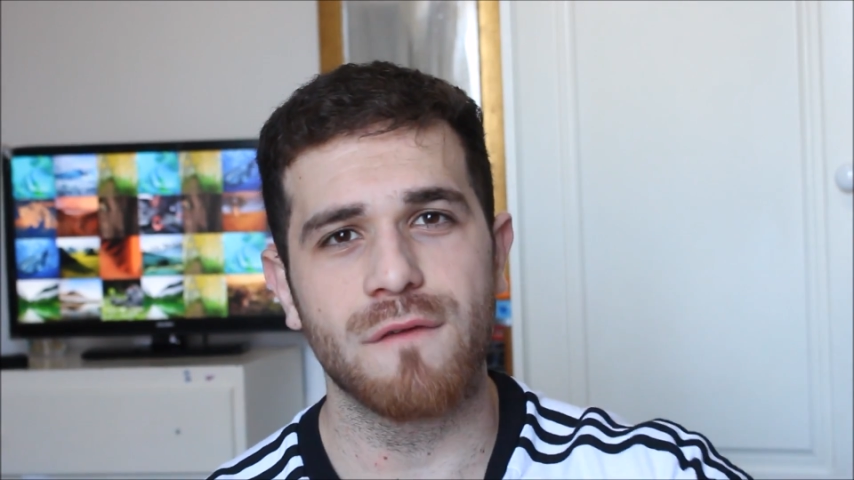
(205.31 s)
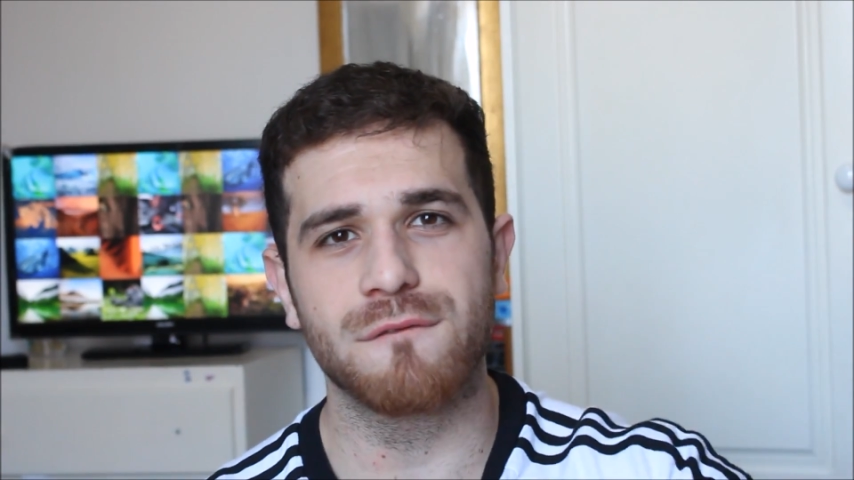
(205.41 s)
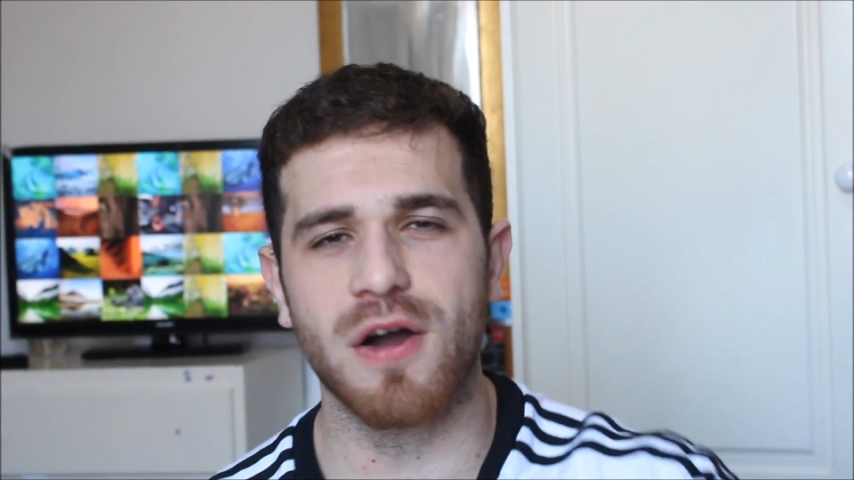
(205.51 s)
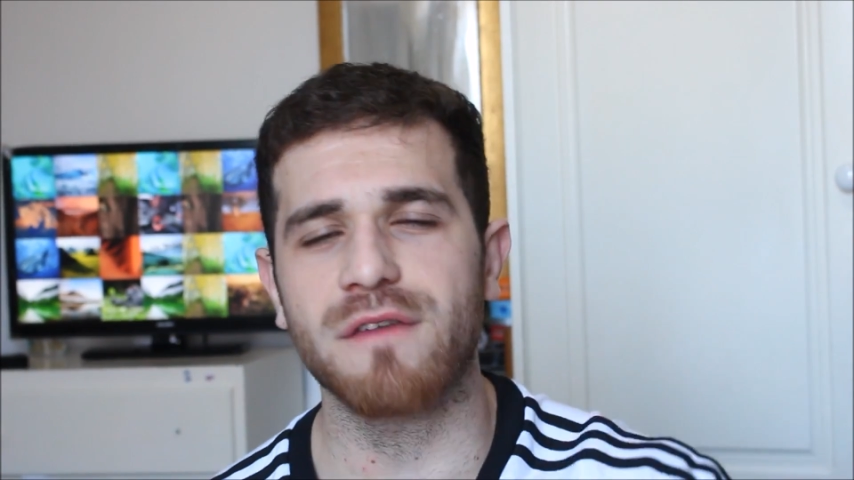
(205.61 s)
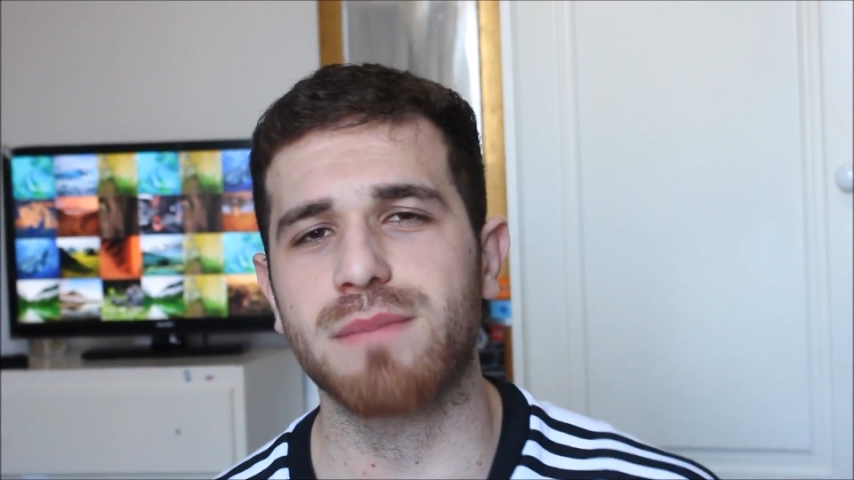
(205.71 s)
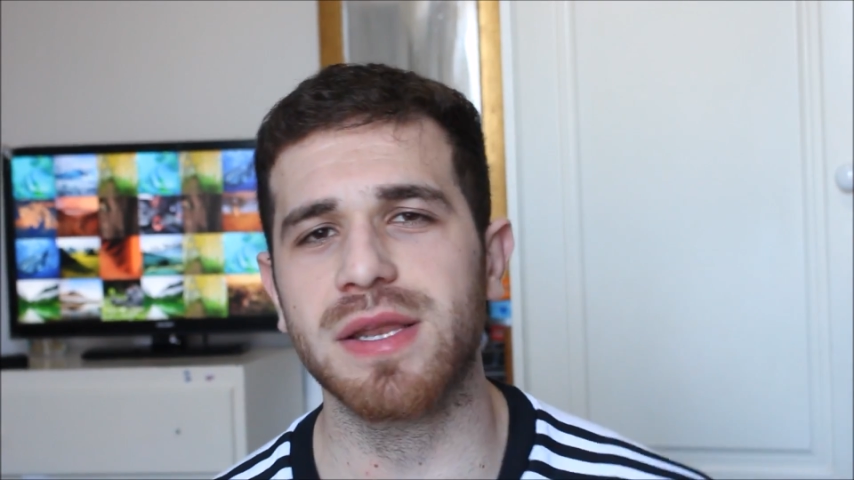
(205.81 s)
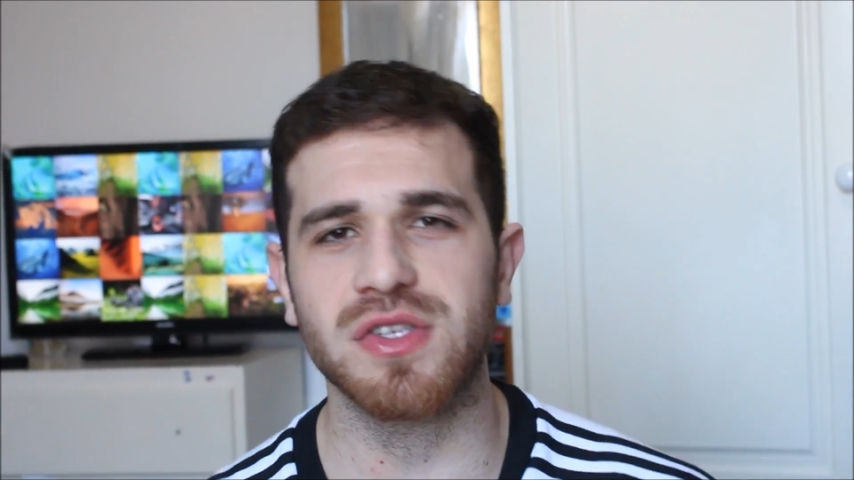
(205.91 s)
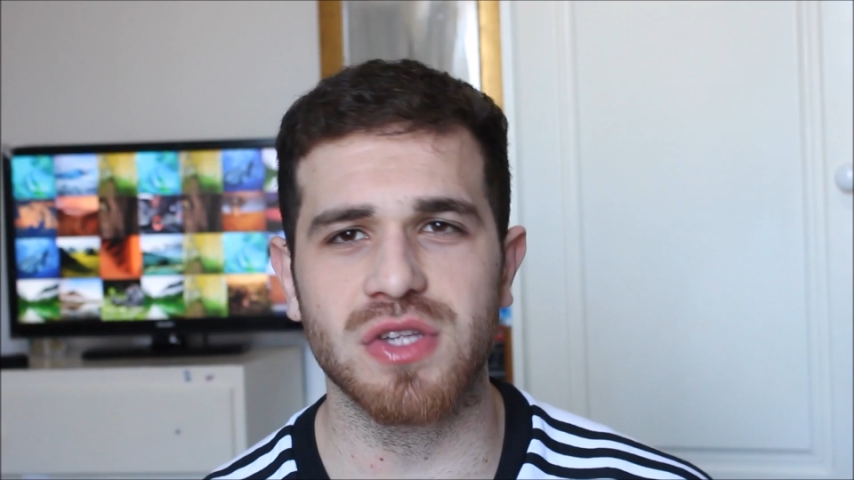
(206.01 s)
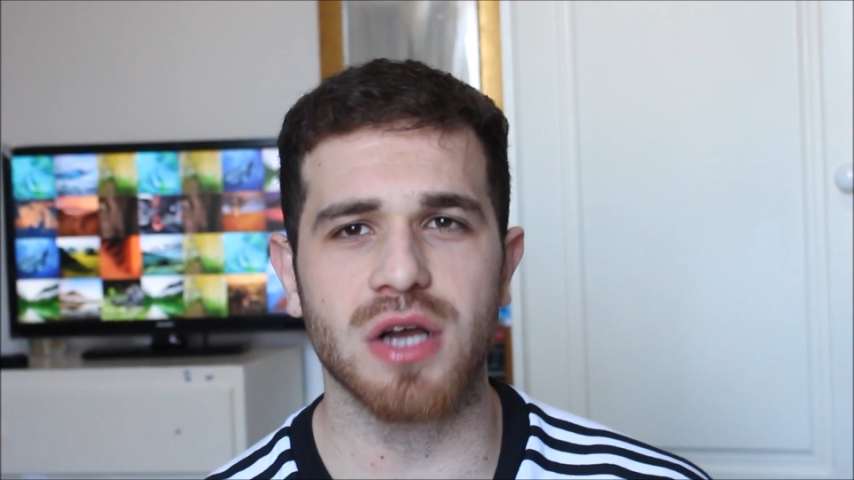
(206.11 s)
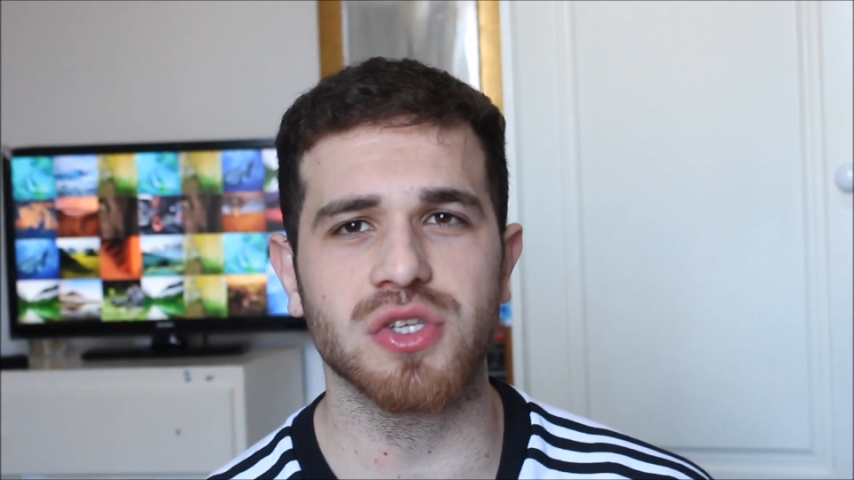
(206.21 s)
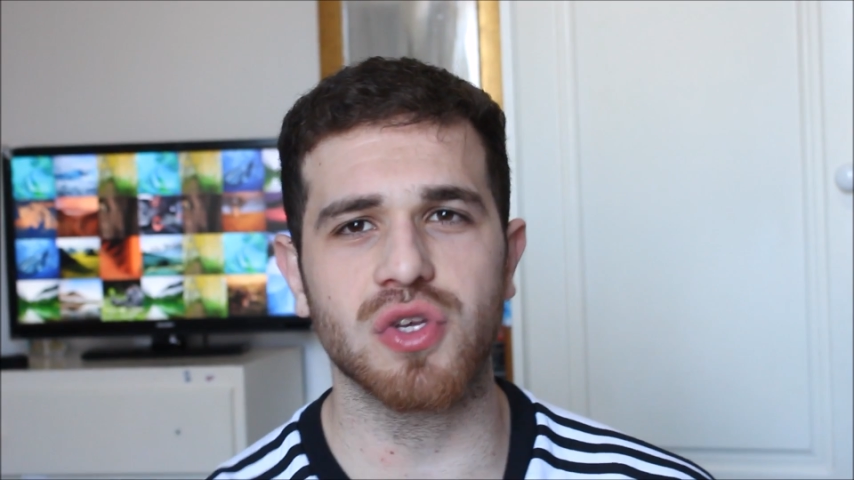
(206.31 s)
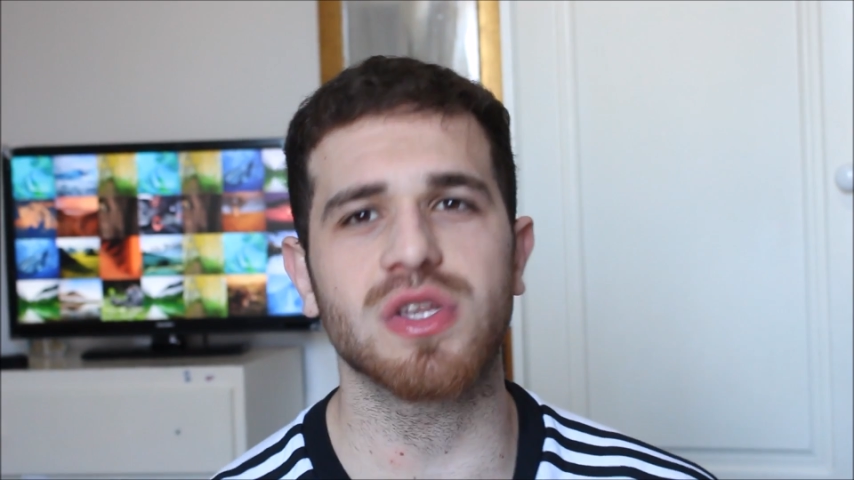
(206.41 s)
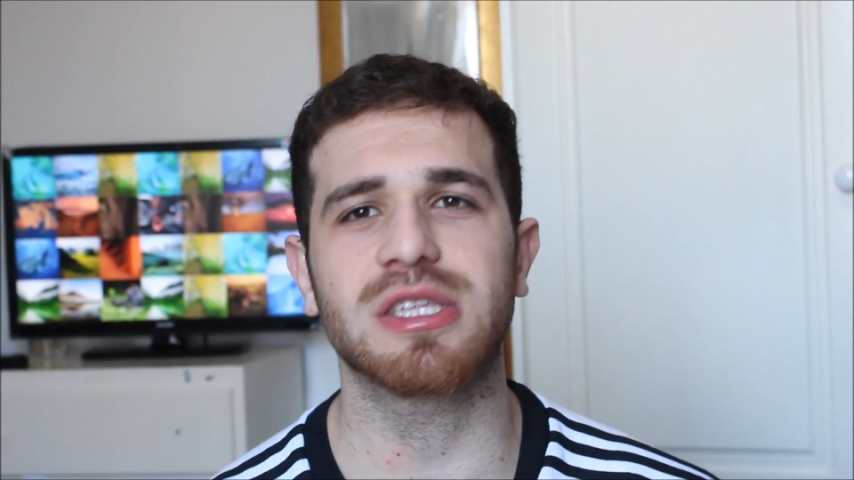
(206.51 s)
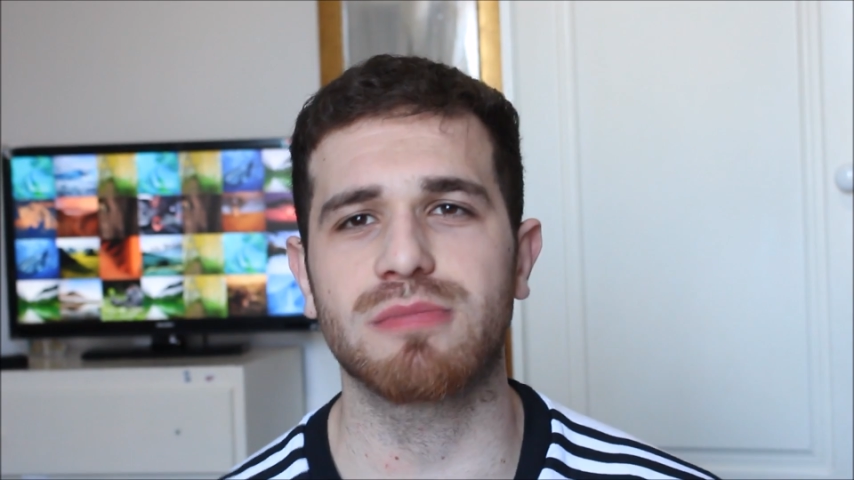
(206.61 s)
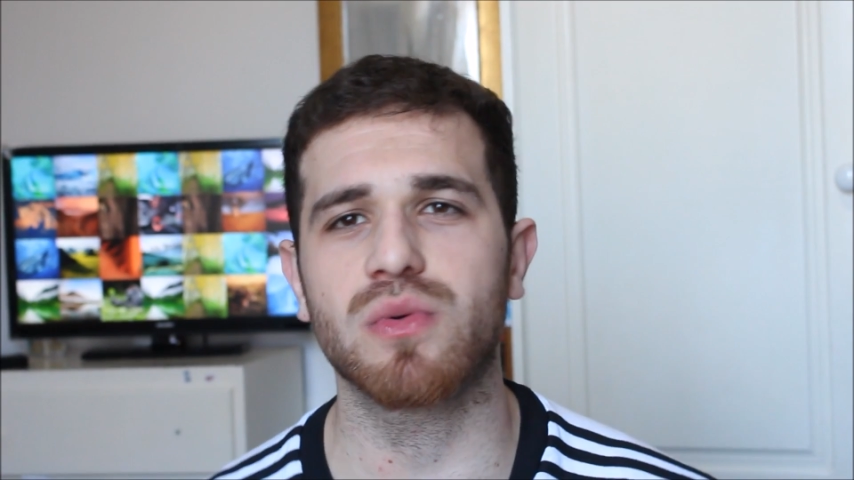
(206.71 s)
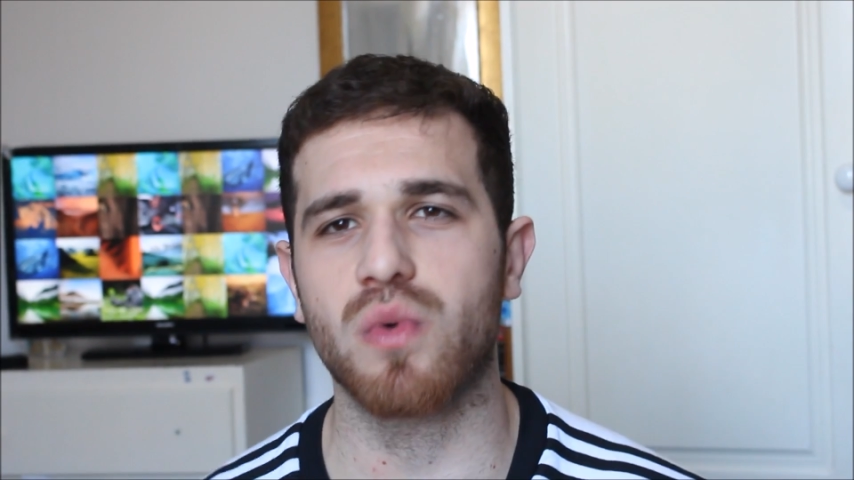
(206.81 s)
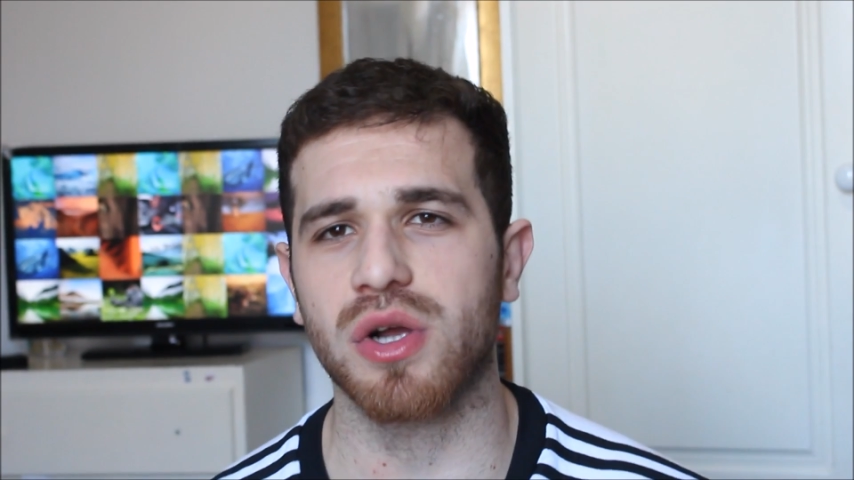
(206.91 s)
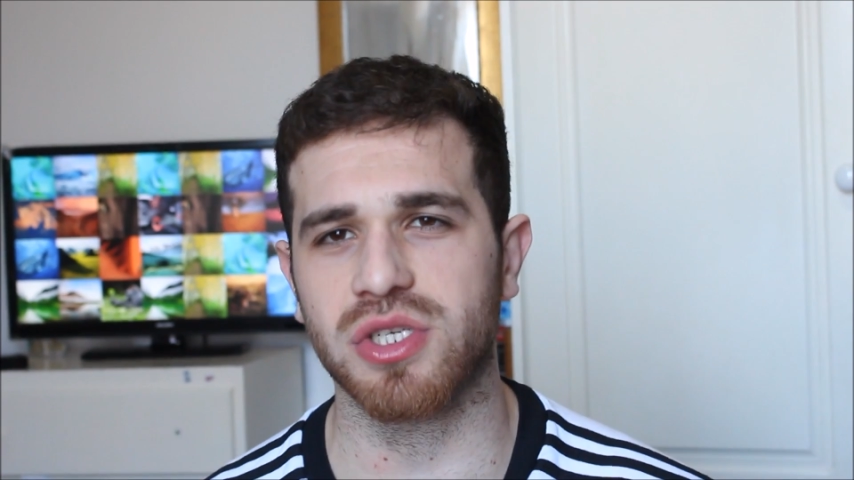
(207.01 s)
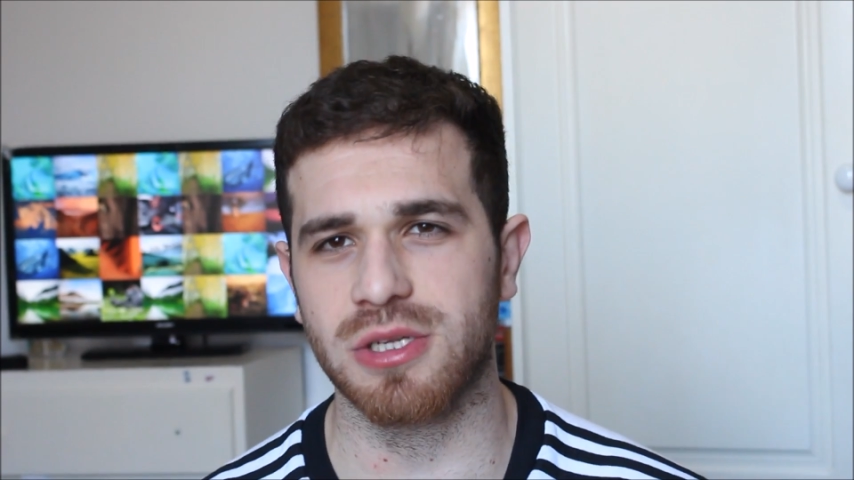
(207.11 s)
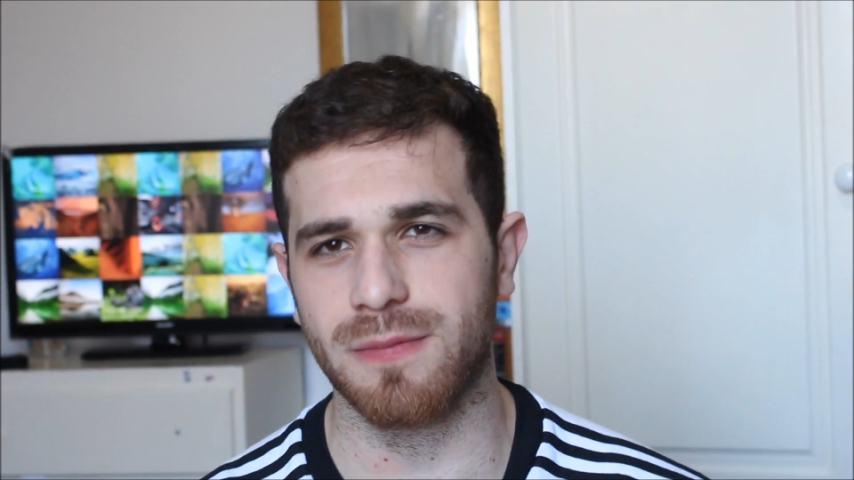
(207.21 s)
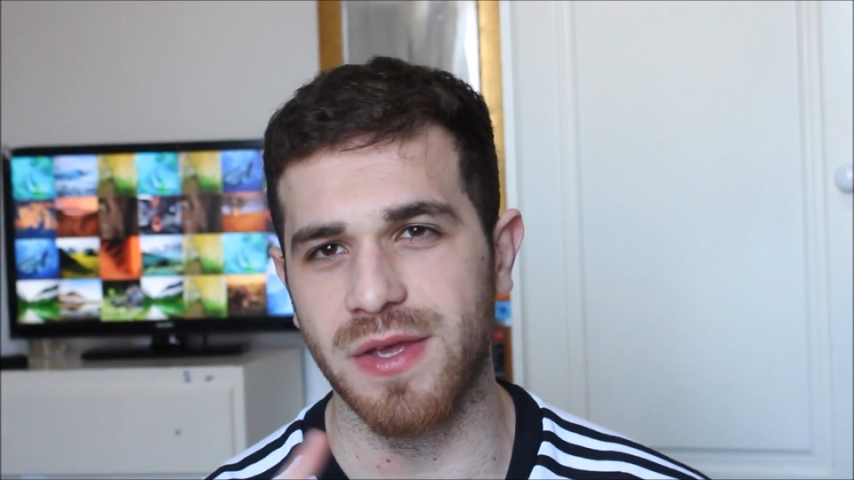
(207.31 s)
5 penny stocks you need to be watching